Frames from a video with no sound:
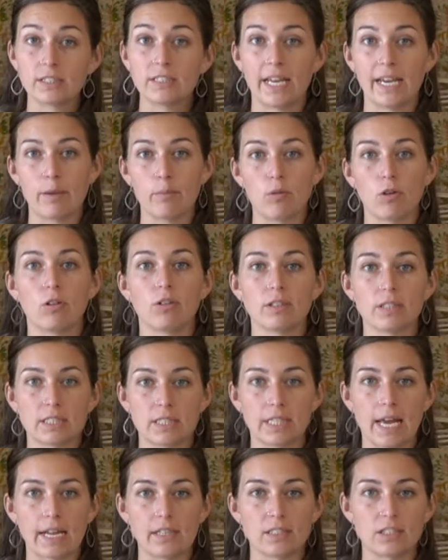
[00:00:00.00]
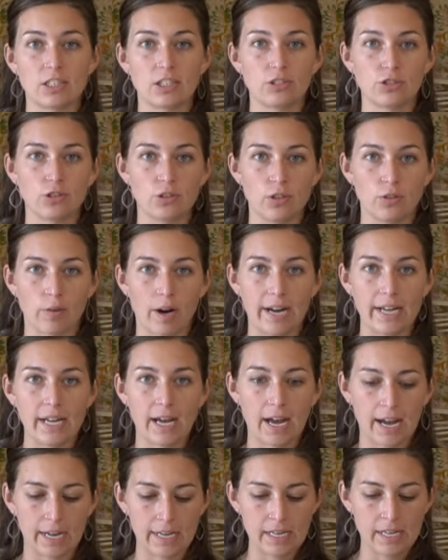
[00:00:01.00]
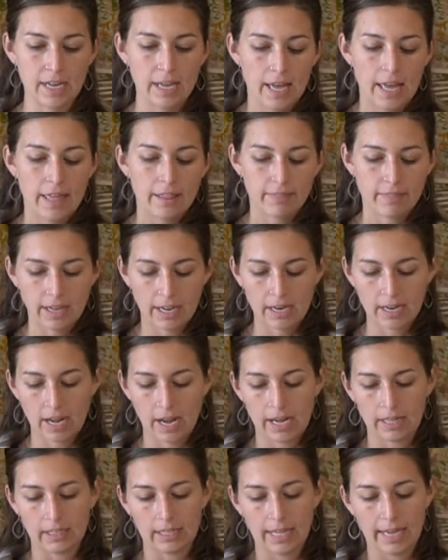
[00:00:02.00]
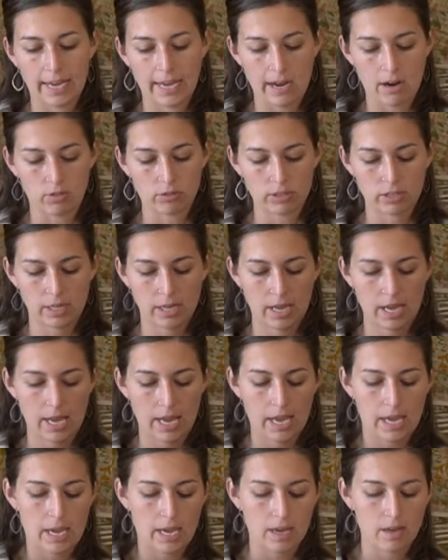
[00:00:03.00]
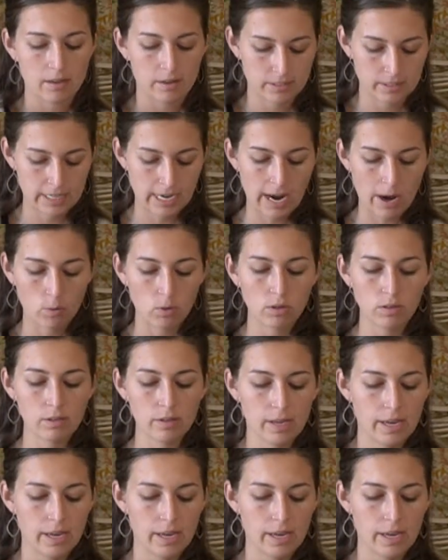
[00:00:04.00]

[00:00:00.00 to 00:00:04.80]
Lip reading: table set to the right height, then I lay out a towel,